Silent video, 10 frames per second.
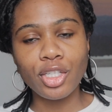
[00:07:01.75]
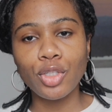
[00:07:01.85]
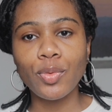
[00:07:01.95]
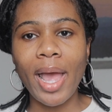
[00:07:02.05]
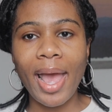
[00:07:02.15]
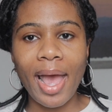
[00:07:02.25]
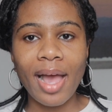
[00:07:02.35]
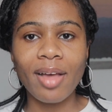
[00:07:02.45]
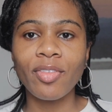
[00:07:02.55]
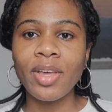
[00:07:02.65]
do
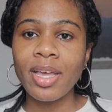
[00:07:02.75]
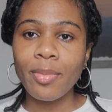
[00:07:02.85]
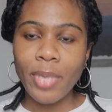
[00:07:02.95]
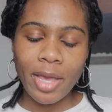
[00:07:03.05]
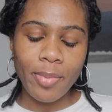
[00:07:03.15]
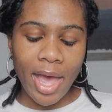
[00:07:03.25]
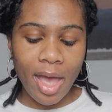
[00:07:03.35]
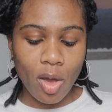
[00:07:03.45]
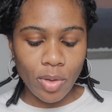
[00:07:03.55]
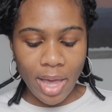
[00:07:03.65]
have
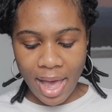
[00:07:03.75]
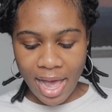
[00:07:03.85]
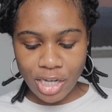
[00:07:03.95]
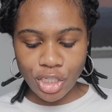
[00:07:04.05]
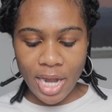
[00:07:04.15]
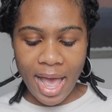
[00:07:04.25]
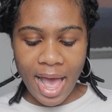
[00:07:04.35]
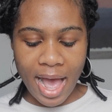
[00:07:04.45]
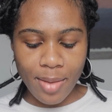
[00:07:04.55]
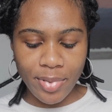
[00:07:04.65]
PayPal, Cash
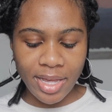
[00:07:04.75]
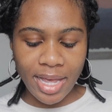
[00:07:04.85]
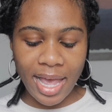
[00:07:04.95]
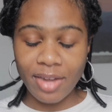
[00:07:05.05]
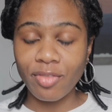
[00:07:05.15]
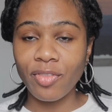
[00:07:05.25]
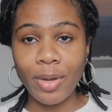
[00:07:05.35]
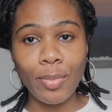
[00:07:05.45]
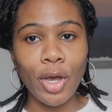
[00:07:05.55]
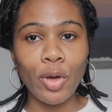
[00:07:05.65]
App, and
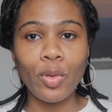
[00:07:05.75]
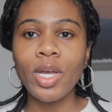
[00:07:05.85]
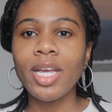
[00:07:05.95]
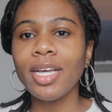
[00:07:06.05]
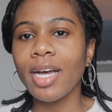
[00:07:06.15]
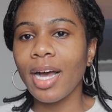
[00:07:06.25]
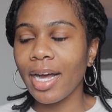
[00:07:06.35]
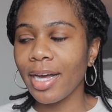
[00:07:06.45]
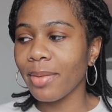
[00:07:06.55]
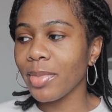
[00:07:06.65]
Venmo.
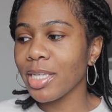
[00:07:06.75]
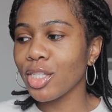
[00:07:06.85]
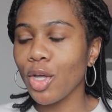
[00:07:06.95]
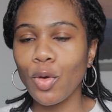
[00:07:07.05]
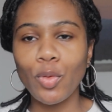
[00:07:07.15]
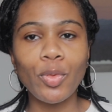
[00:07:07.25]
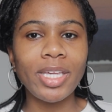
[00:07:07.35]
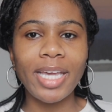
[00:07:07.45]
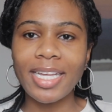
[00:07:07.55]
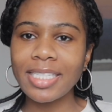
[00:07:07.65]
So
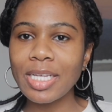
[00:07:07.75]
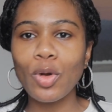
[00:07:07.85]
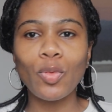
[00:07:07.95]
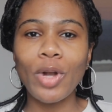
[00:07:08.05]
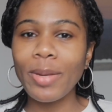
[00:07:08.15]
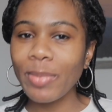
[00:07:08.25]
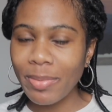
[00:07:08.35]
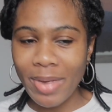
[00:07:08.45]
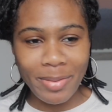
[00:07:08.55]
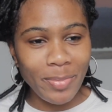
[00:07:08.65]
yes, run me
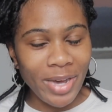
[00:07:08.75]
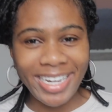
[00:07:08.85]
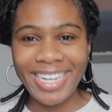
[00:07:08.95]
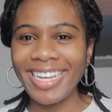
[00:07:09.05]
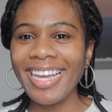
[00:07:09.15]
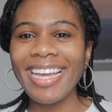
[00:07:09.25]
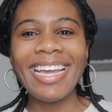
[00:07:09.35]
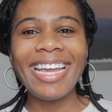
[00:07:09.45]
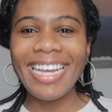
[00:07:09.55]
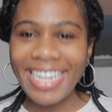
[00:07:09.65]
my money
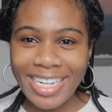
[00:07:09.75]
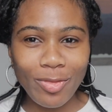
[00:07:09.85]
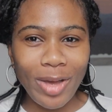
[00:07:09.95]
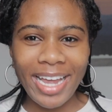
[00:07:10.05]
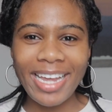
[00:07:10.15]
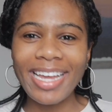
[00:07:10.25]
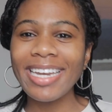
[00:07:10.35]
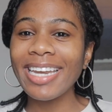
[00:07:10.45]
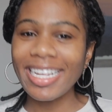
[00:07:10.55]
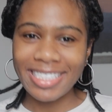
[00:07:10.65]
any way
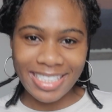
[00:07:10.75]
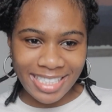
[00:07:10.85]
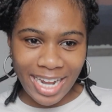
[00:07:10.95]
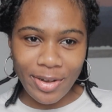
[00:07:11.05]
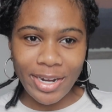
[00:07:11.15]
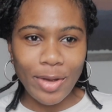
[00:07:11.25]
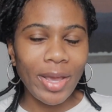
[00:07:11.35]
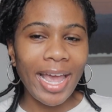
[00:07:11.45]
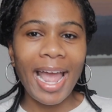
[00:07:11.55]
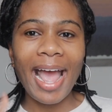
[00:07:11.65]
necessary,
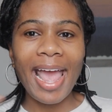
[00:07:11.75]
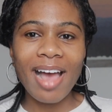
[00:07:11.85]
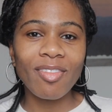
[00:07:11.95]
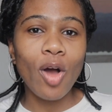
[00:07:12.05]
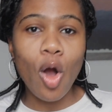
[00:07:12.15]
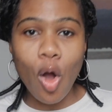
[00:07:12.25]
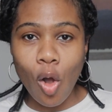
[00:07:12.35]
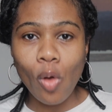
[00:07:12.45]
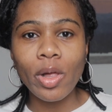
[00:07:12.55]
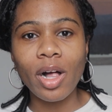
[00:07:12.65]
okay? I have
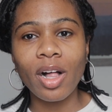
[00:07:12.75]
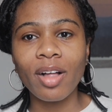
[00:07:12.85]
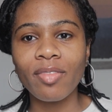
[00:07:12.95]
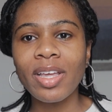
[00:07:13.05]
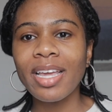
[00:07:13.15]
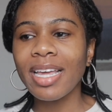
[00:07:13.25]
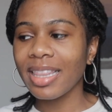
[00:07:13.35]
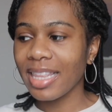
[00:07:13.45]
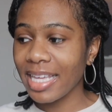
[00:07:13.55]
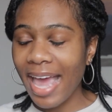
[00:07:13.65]
all of
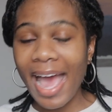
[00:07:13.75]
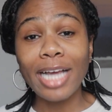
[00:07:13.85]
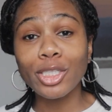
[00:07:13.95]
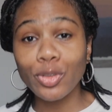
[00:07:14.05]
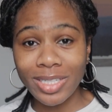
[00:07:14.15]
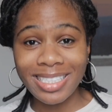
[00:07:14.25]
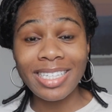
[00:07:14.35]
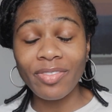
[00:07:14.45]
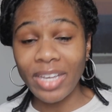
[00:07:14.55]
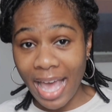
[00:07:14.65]
the cash
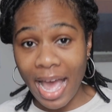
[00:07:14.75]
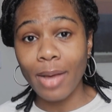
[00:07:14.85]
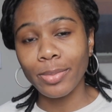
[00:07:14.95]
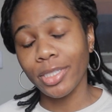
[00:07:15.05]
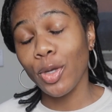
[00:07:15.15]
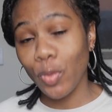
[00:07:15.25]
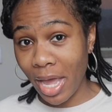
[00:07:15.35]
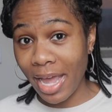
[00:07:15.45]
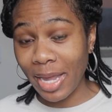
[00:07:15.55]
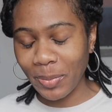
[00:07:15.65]
receiving apps,
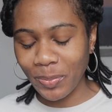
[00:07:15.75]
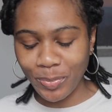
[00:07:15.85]
okay?